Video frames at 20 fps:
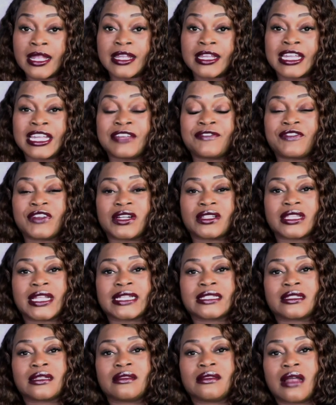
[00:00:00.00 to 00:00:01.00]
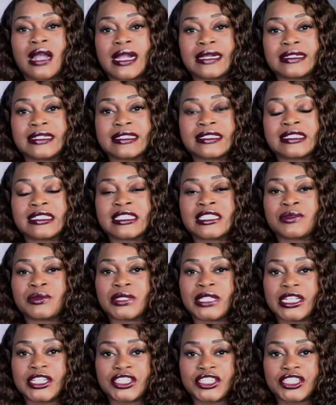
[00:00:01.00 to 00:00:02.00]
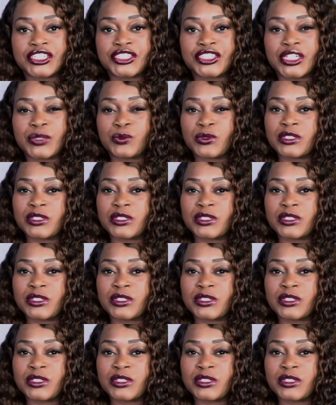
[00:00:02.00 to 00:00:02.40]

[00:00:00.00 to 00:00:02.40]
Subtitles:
He felt like the long-distance relationship